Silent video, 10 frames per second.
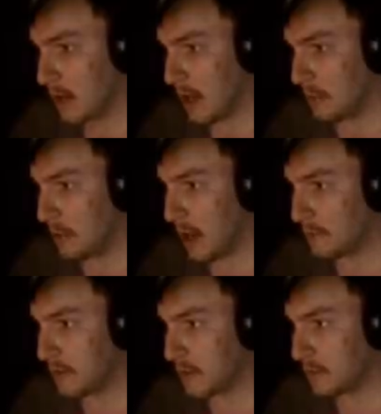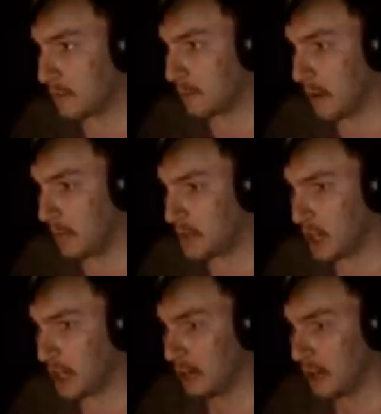I'm crafting a, a pump
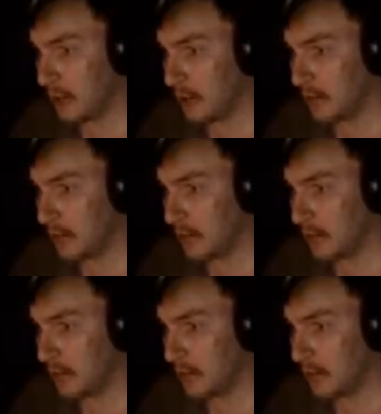shotgun right now.